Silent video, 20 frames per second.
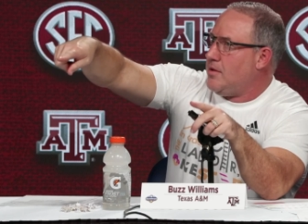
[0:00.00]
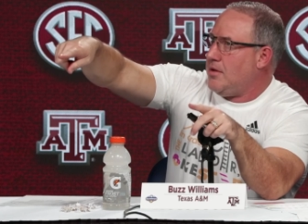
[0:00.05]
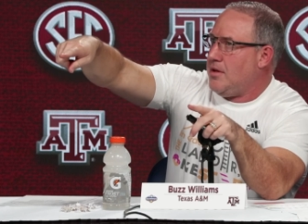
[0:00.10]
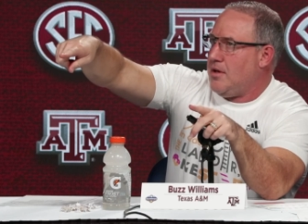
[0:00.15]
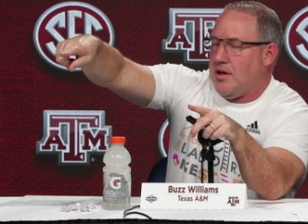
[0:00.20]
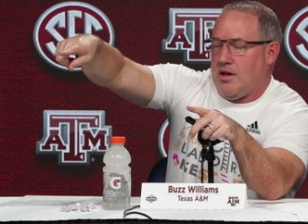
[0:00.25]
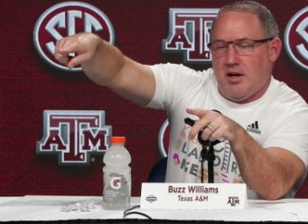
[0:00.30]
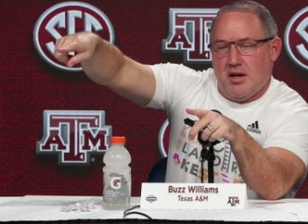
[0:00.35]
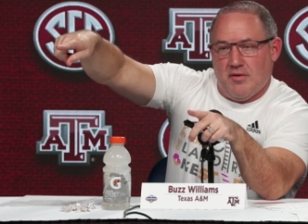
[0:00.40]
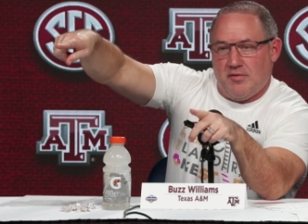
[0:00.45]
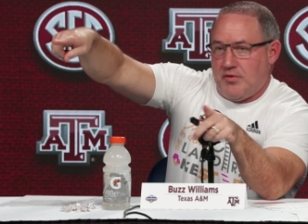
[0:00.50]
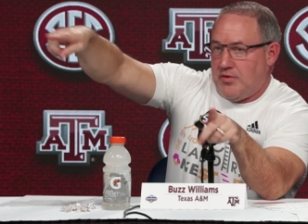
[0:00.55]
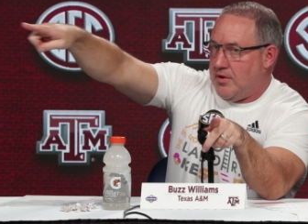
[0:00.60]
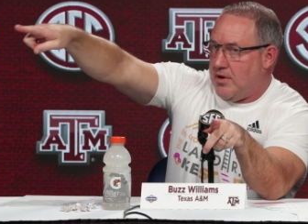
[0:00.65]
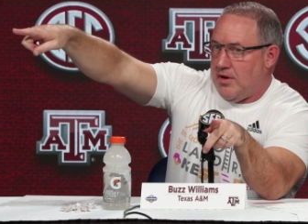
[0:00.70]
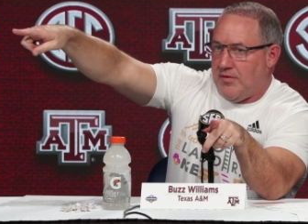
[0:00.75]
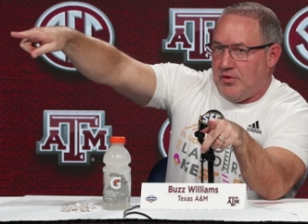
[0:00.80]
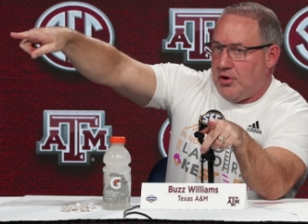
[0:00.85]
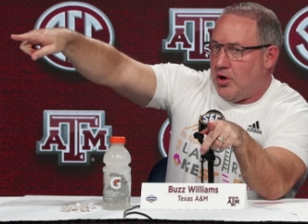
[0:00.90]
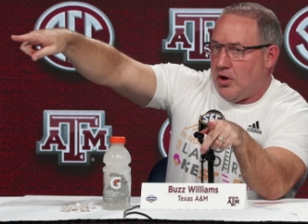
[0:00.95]
If
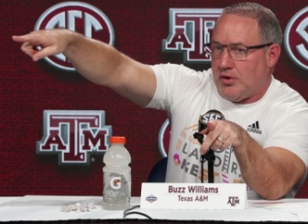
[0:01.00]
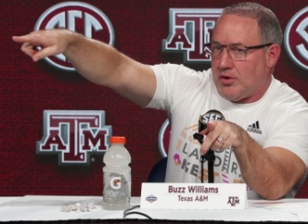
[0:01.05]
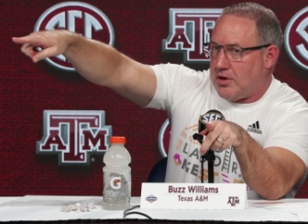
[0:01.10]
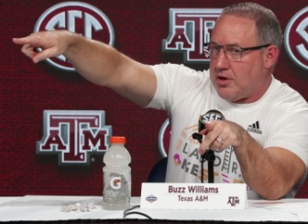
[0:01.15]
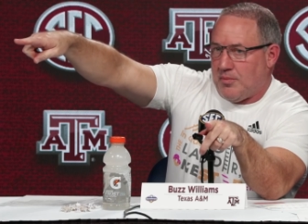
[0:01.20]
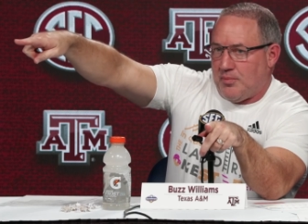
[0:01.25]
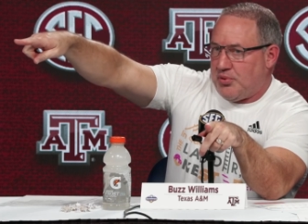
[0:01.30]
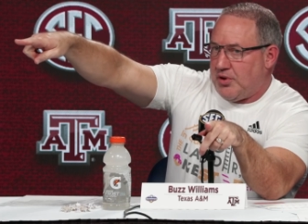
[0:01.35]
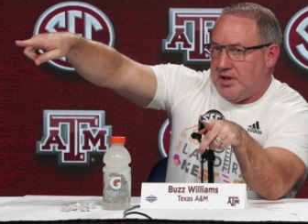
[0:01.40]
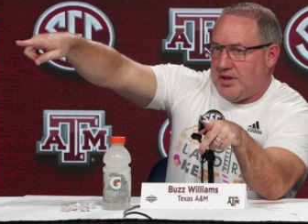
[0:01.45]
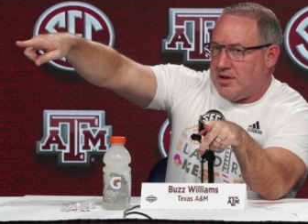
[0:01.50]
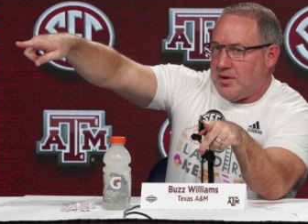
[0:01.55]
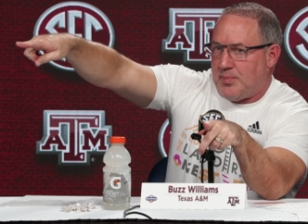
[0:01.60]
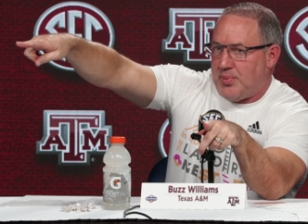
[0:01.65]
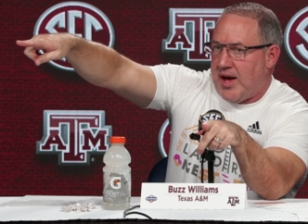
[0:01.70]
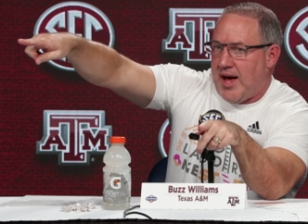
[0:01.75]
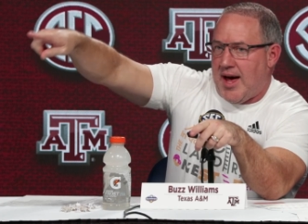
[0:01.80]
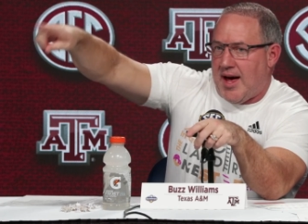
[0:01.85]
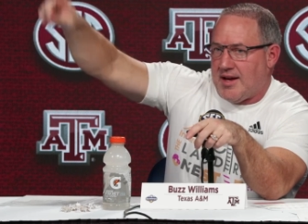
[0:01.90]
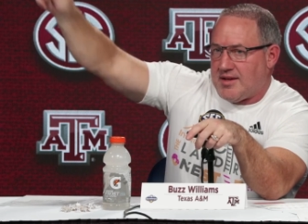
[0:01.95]
you don't complete the
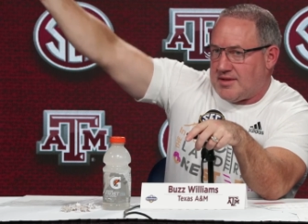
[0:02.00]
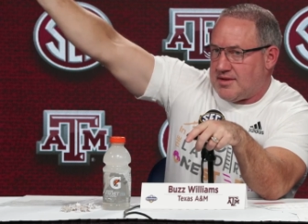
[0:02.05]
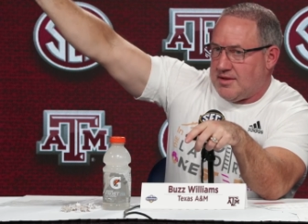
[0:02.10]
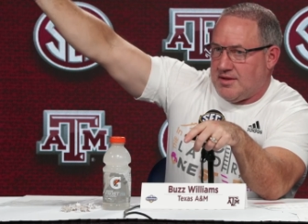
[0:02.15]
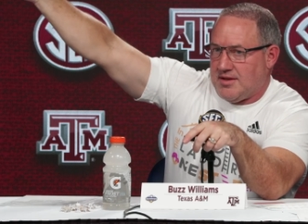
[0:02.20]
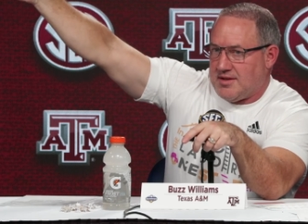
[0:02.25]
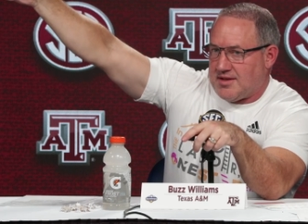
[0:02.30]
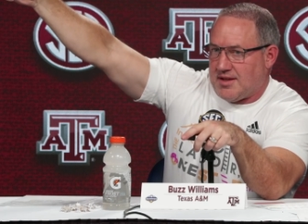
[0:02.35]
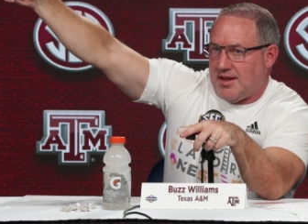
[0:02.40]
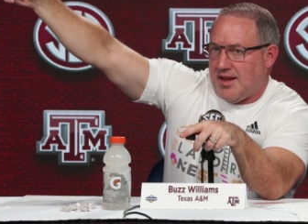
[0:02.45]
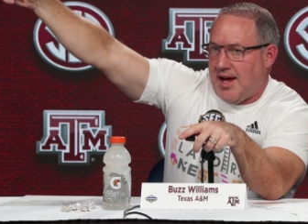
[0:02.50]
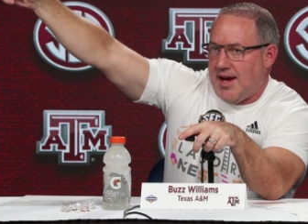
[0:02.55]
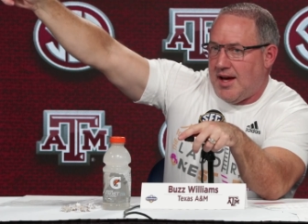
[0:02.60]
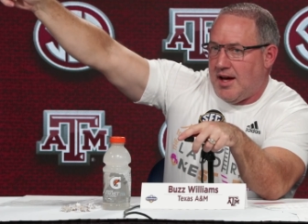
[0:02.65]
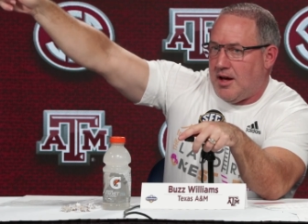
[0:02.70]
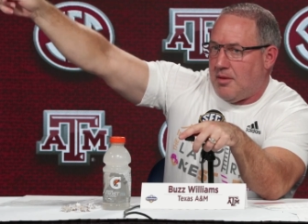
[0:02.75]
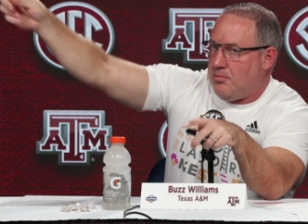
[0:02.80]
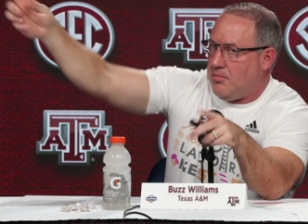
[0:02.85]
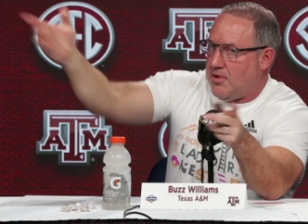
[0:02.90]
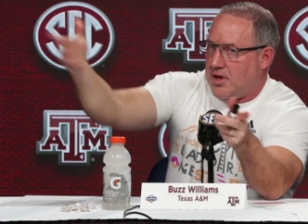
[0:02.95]
pass, it's a
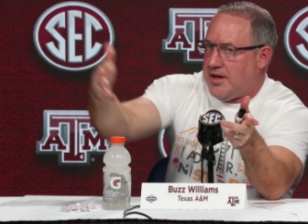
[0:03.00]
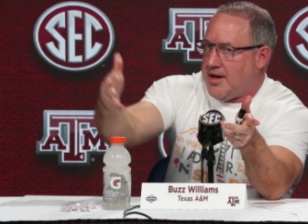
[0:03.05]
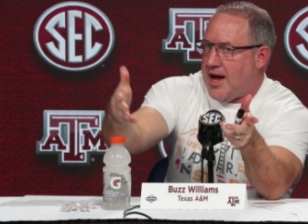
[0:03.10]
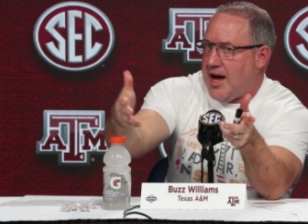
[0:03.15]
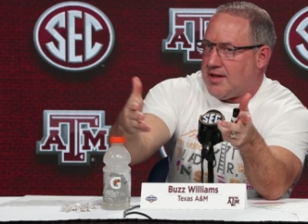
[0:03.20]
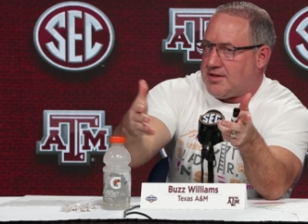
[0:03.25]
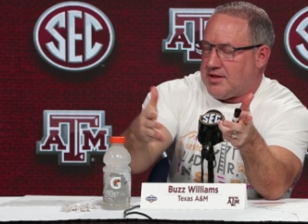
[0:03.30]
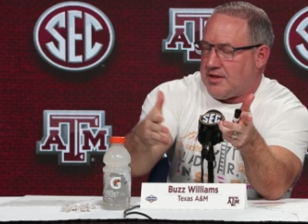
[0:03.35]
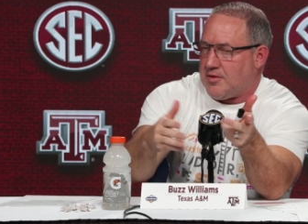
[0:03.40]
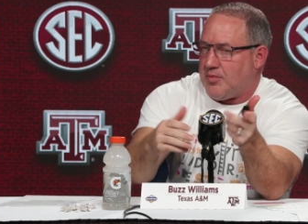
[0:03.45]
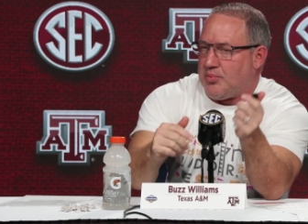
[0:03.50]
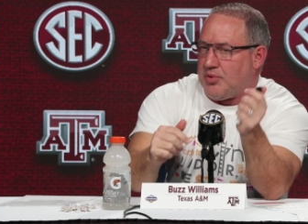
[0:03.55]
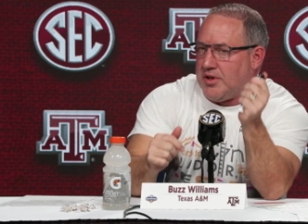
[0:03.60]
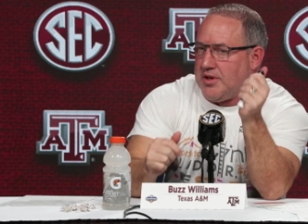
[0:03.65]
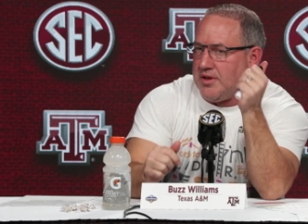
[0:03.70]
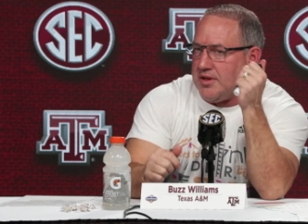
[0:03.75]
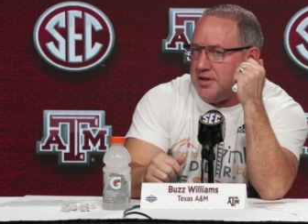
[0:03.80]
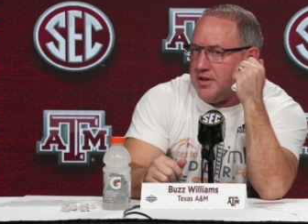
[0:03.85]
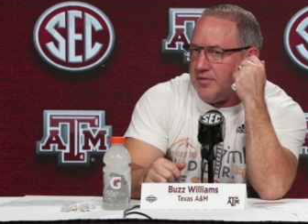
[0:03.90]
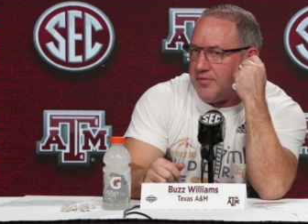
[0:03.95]
layup, and now it's a
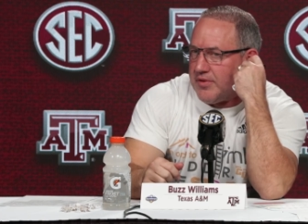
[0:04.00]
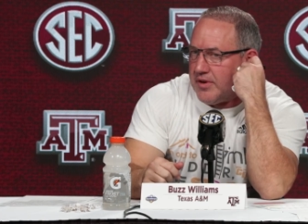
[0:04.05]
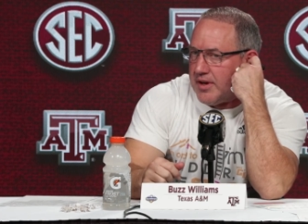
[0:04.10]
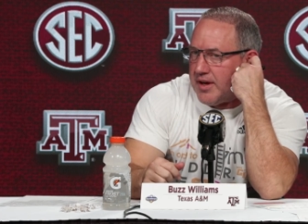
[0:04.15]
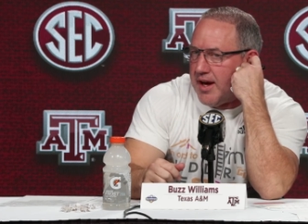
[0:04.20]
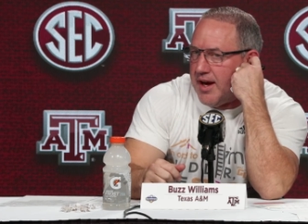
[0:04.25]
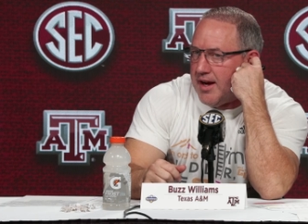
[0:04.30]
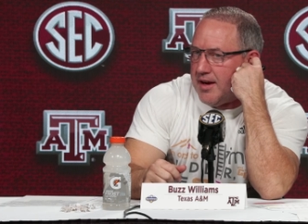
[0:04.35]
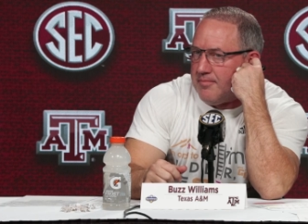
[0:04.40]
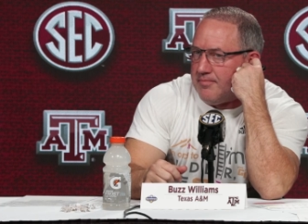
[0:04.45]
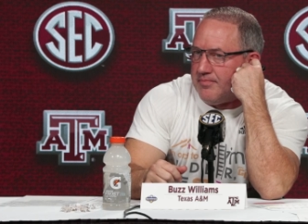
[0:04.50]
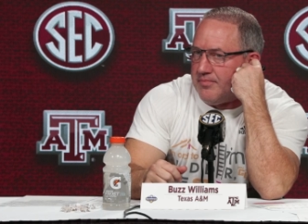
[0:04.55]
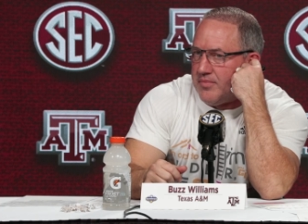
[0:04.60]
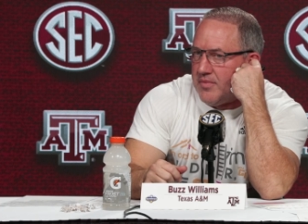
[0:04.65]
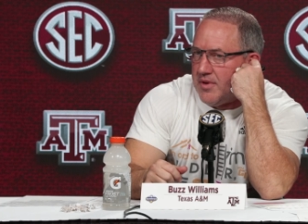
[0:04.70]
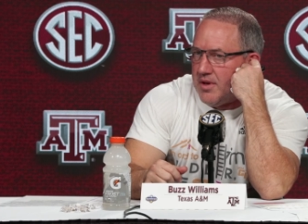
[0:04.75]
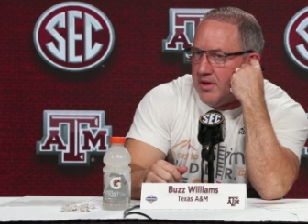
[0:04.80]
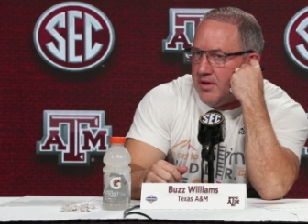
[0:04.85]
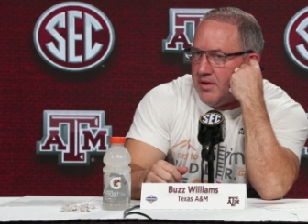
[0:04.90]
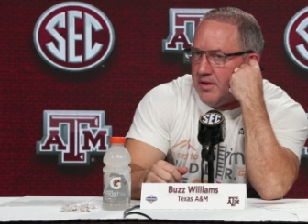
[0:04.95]
completely different game.
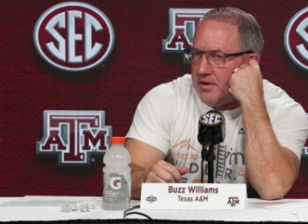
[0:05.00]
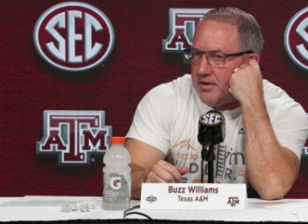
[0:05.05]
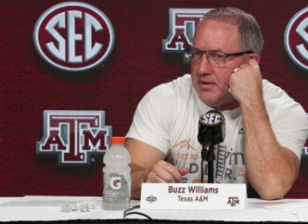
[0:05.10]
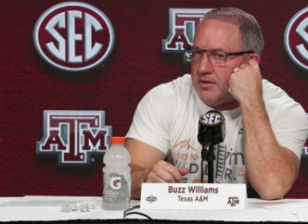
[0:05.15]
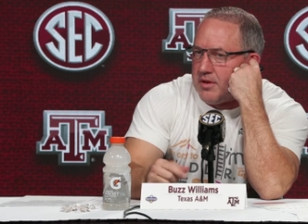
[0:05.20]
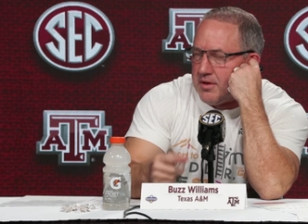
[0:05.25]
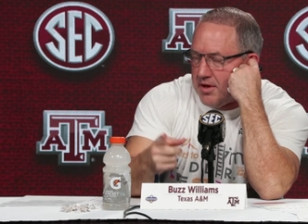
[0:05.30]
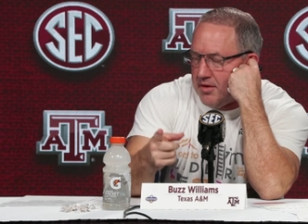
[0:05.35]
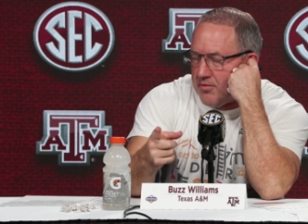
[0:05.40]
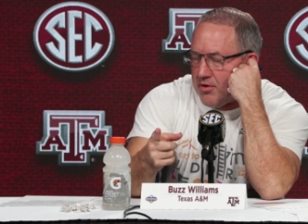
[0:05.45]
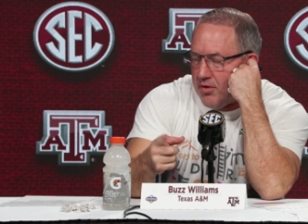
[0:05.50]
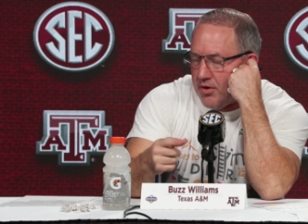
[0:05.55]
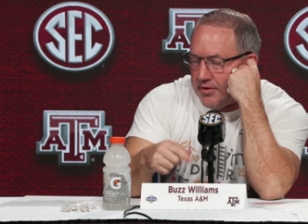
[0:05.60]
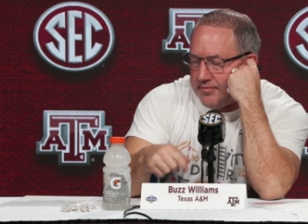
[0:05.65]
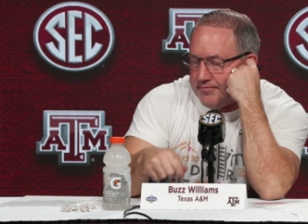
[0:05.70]
Keep going.